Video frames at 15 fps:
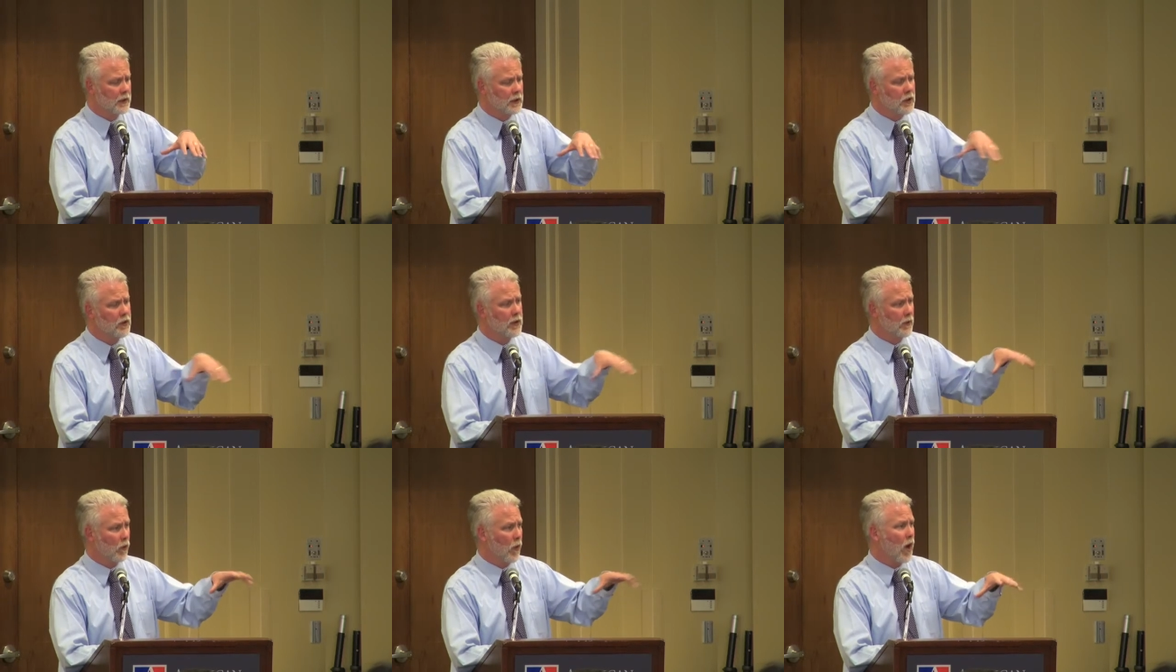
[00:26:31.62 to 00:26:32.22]

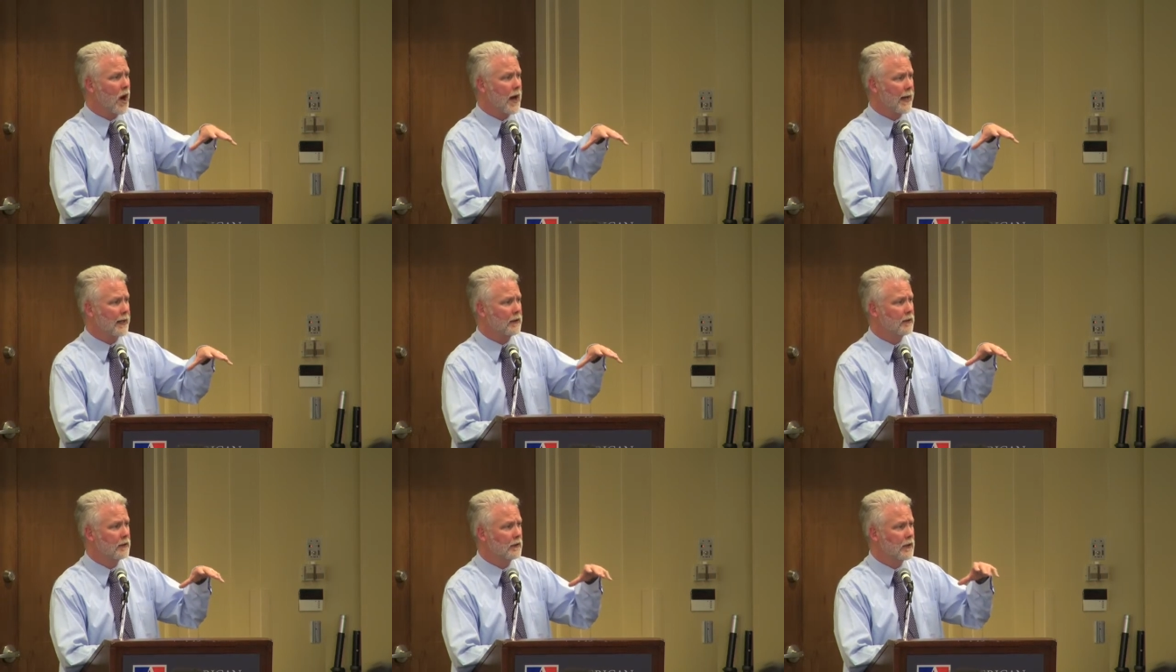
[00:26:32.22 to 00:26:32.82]
unit
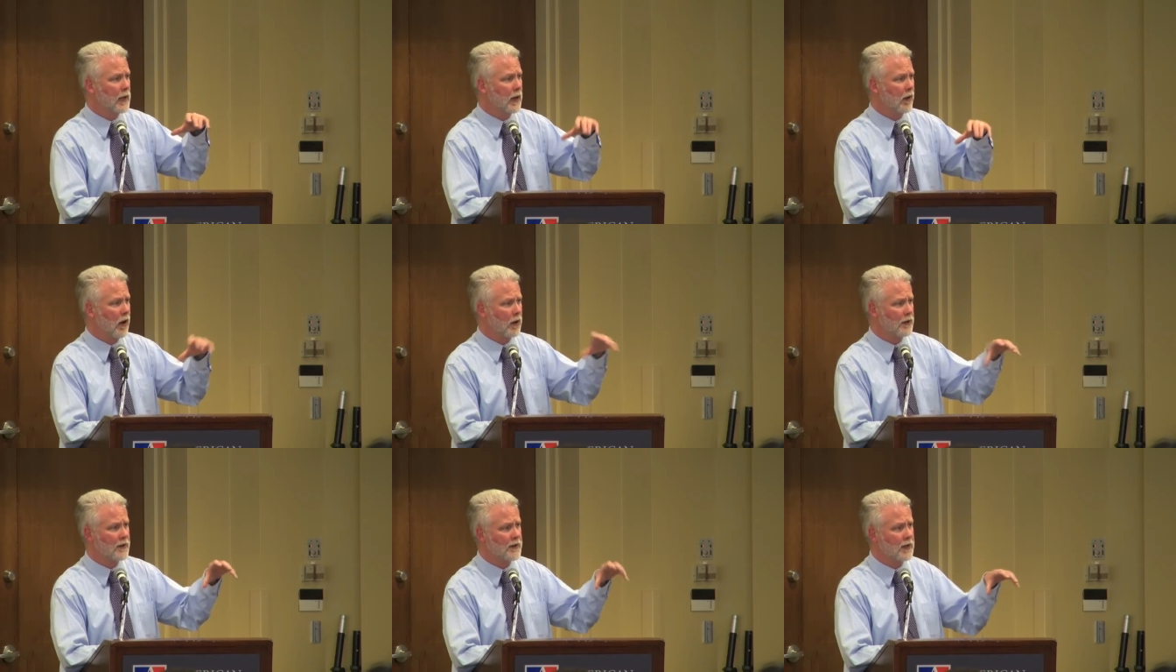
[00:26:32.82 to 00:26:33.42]
wide, there
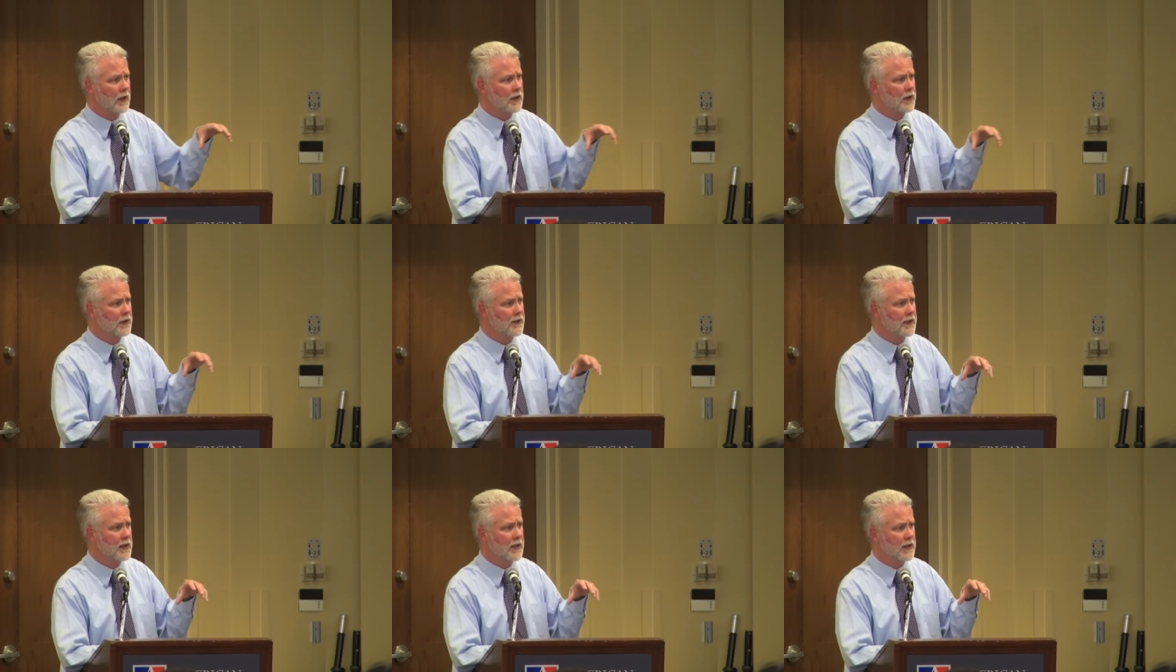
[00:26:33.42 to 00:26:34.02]
are
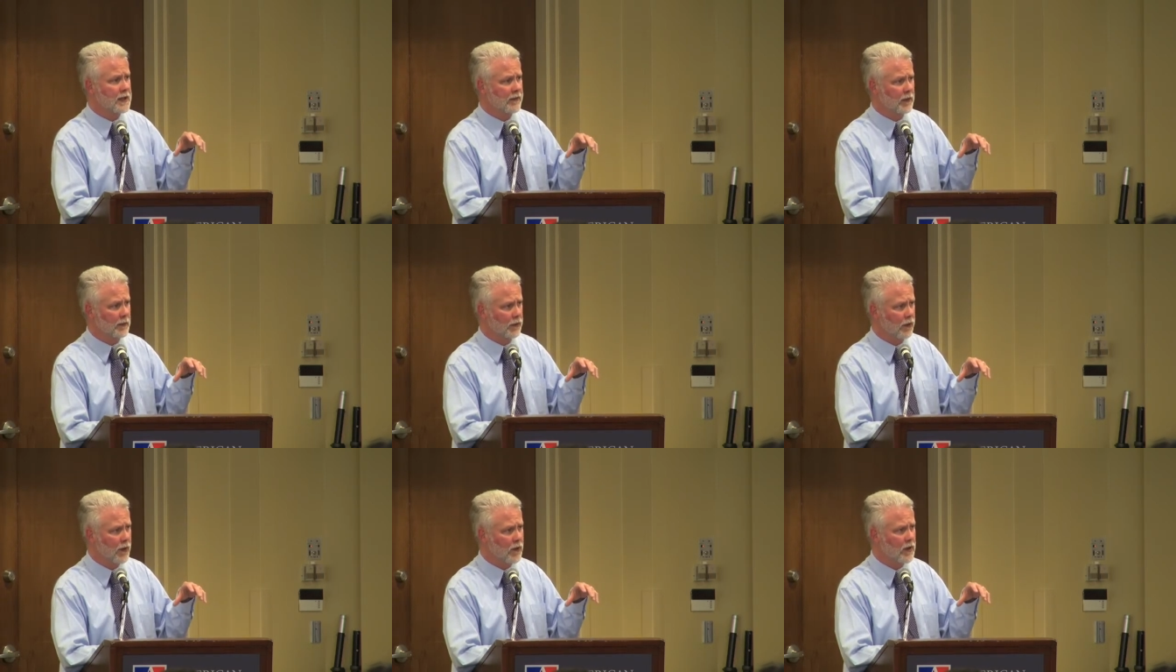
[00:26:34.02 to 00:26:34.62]
discussions in the different
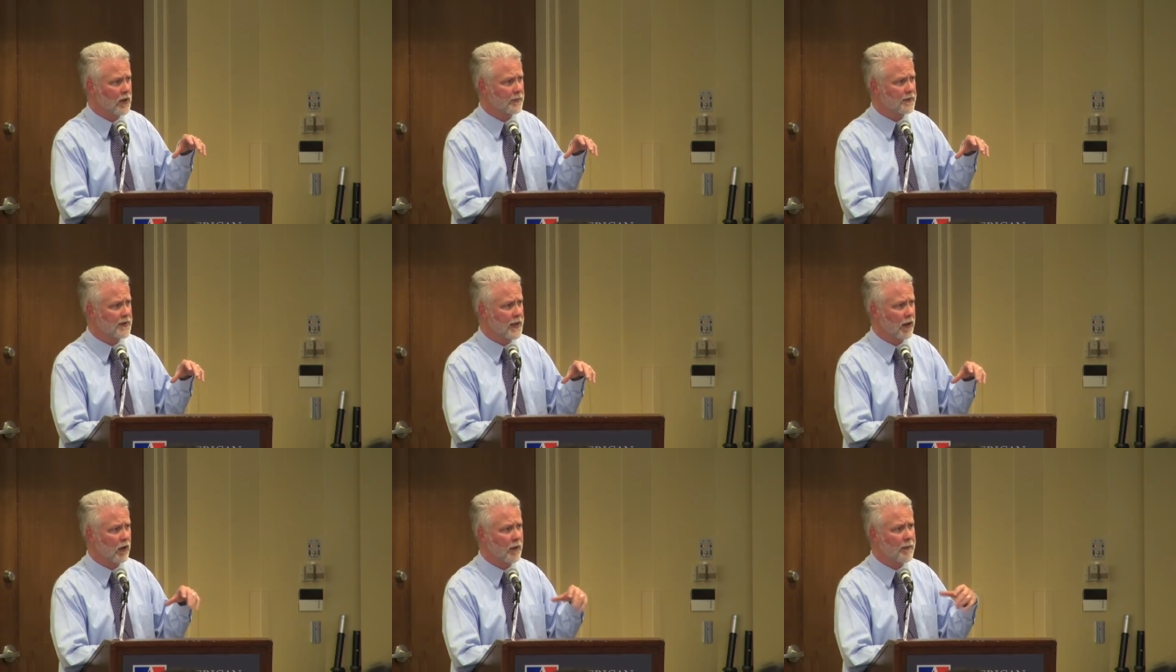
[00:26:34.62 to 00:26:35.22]
programs
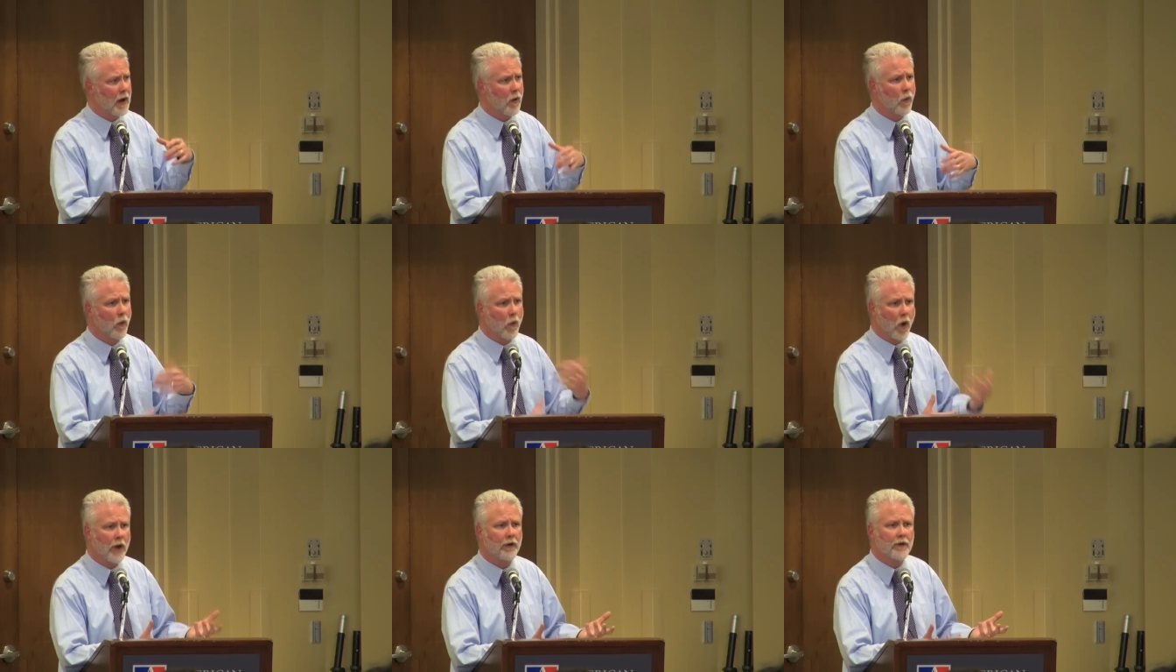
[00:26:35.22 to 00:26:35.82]
there about
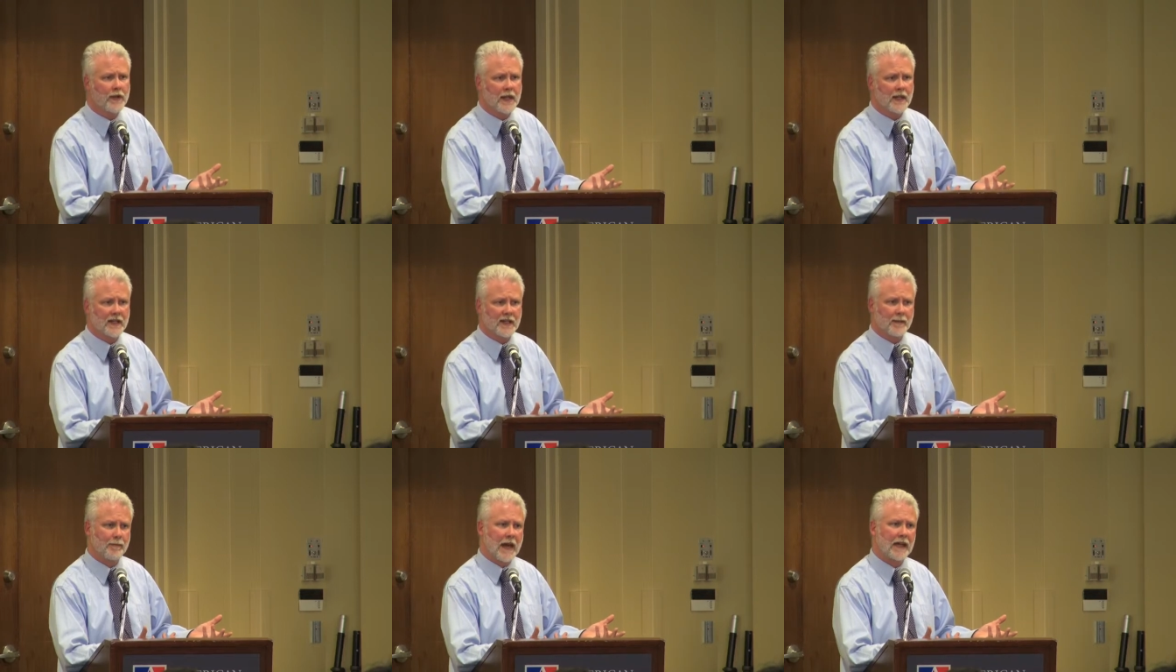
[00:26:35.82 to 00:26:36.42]
what are the
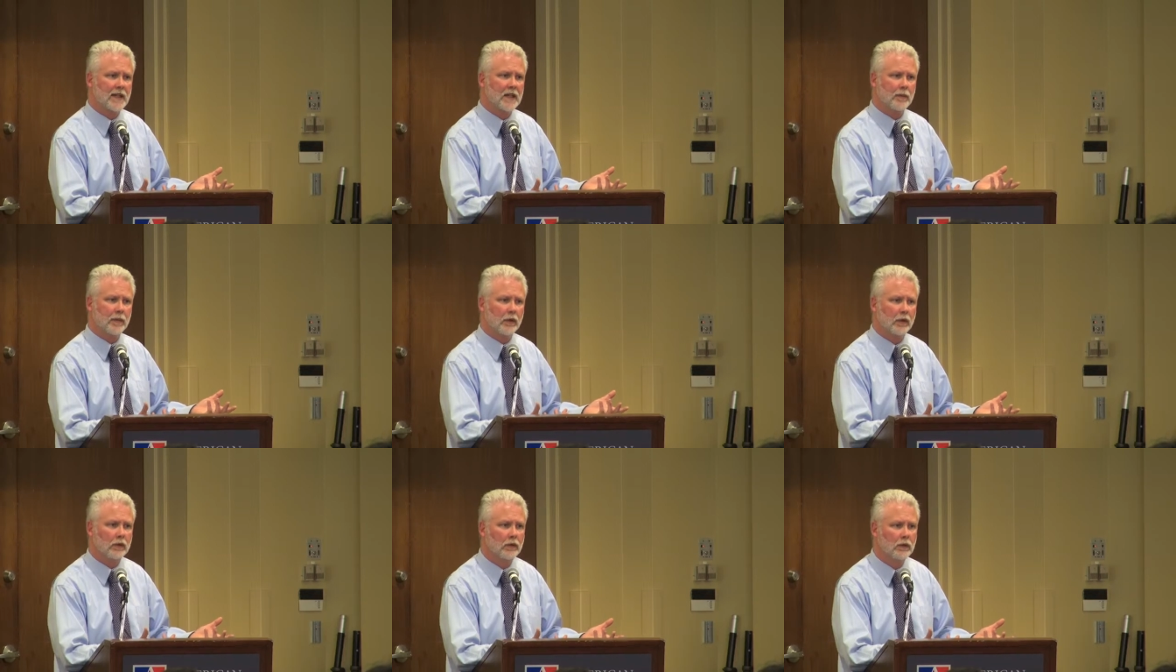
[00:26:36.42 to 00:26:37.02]

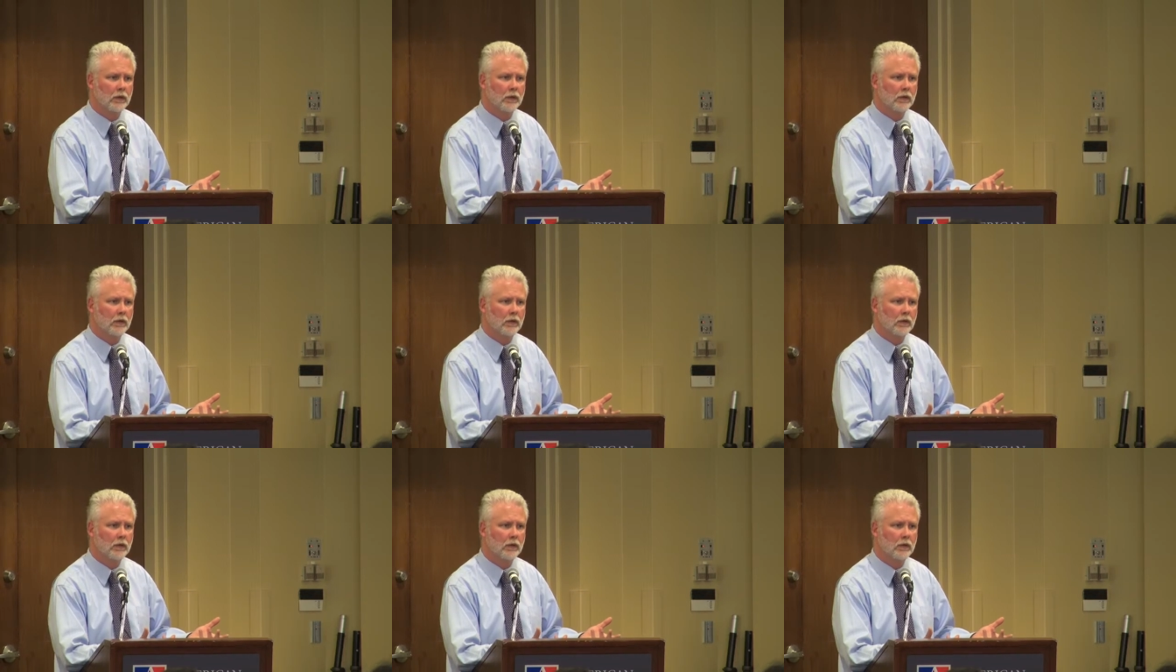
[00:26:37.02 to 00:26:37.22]
expectable,